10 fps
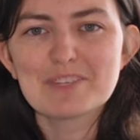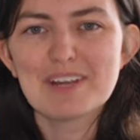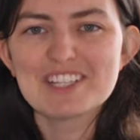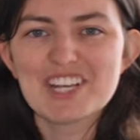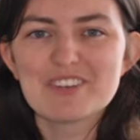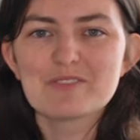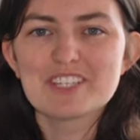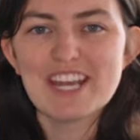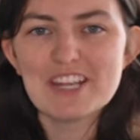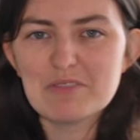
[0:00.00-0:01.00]
to my channel.
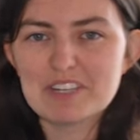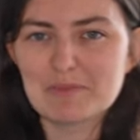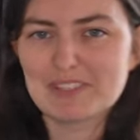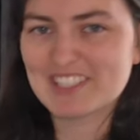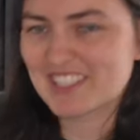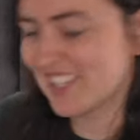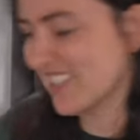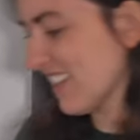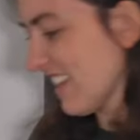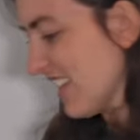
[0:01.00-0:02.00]
Today we're going to be
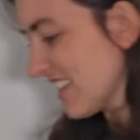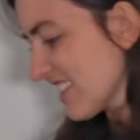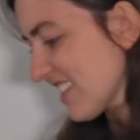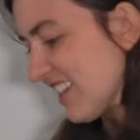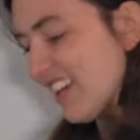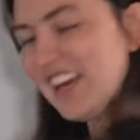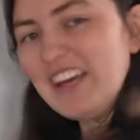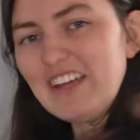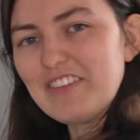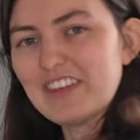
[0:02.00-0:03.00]
discussing this,
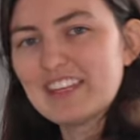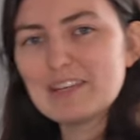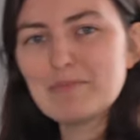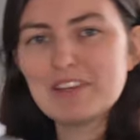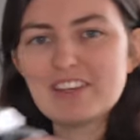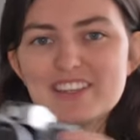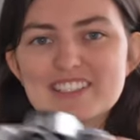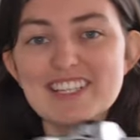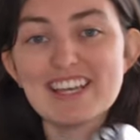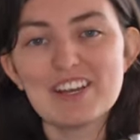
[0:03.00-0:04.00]
the
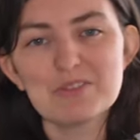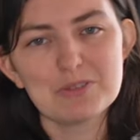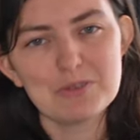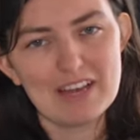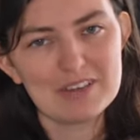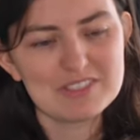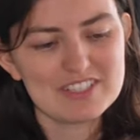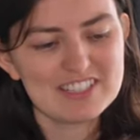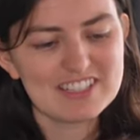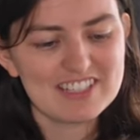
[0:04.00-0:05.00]
Olympia
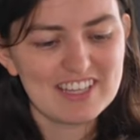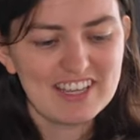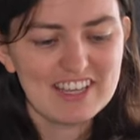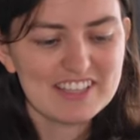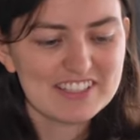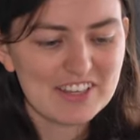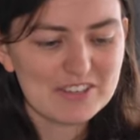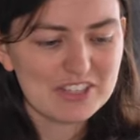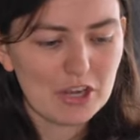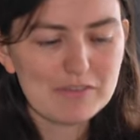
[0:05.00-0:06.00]
DL-2000.
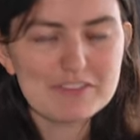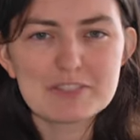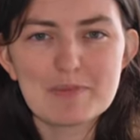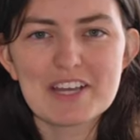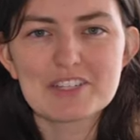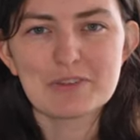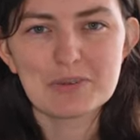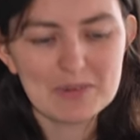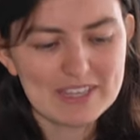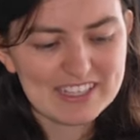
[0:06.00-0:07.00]
So to go over the specs
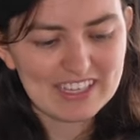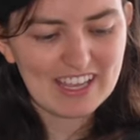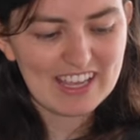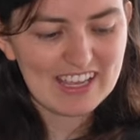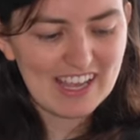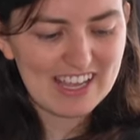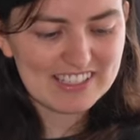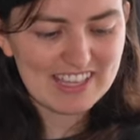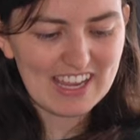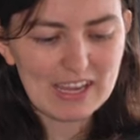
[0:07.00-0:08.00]
real quick, it
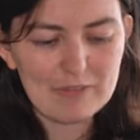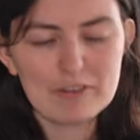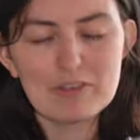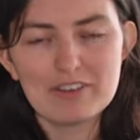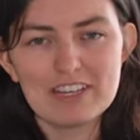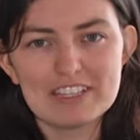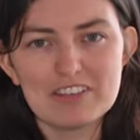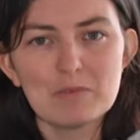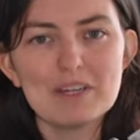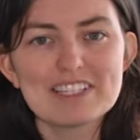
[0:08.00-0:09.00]
has a
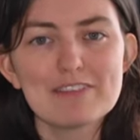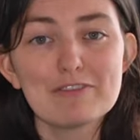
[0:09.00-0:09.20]
viewfinder, waist